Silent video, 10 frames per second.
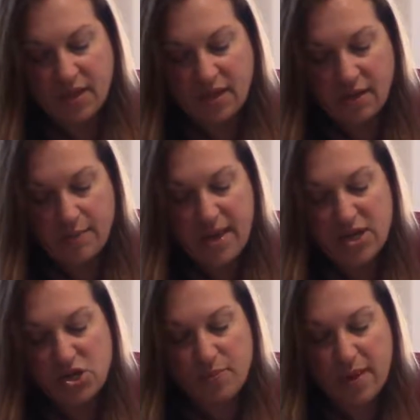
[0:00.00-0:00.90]
I'm going to
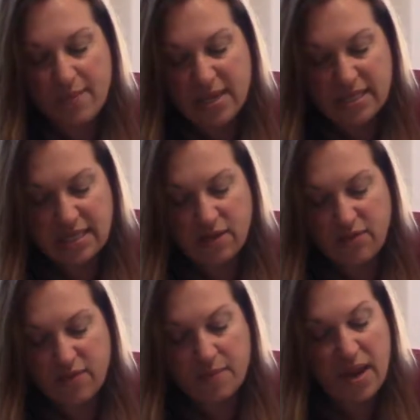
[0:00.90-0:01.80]
mash it by
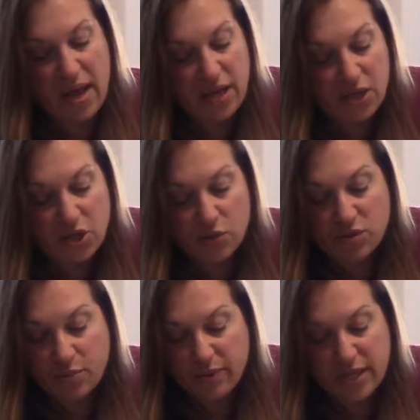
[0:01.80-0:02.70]
myself. I'm not going to use
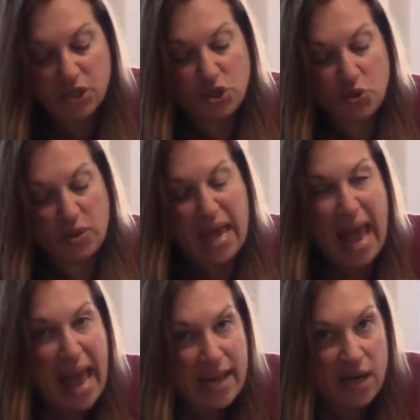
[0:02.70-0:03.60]
the blender. You
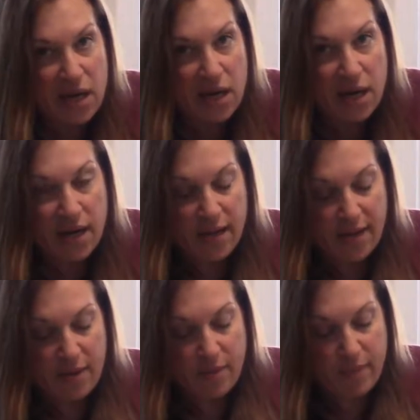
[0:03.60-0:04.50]
can,
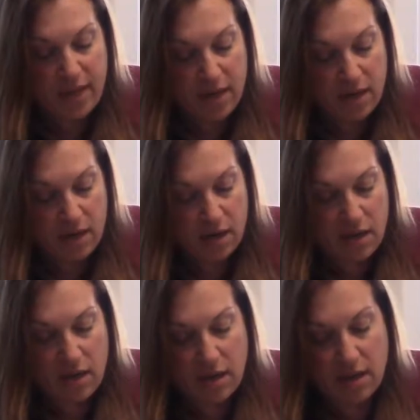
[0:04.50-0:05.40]
but
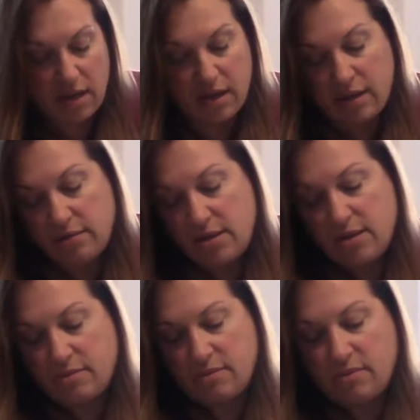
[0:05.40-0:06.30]
I don't
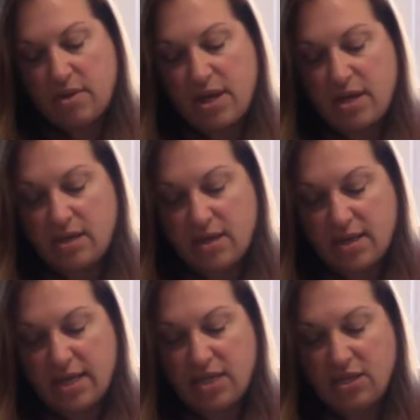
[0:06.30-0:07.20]
know. I
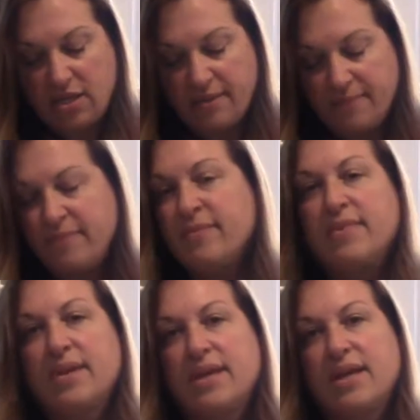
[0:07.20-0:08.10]

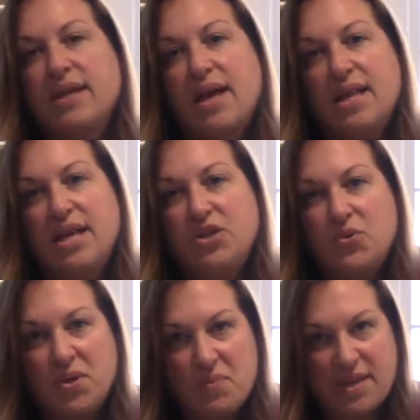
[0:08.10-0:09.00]
like
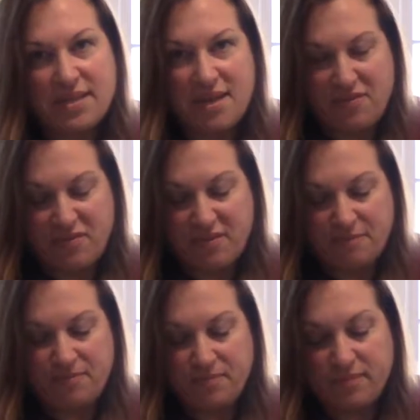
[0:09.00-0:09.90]
doing it myself.
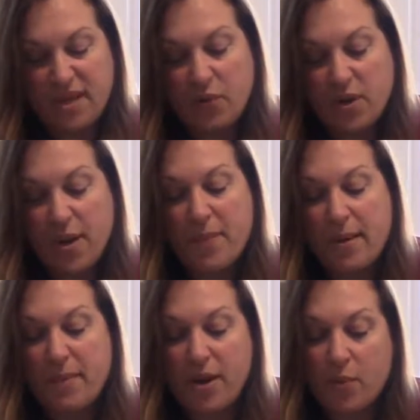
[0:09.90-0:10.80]
Like when I
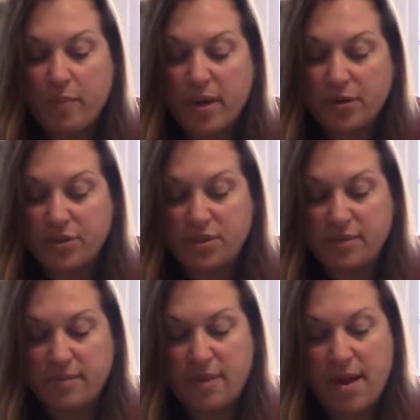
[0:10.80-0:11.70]
make my own butters,
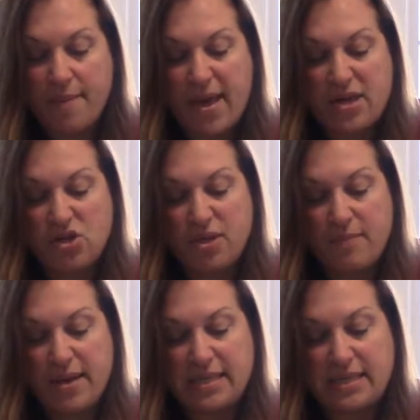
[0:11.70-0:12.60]
I mash
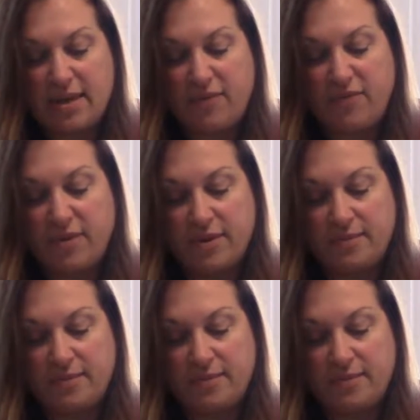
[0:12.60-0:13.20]
them myself.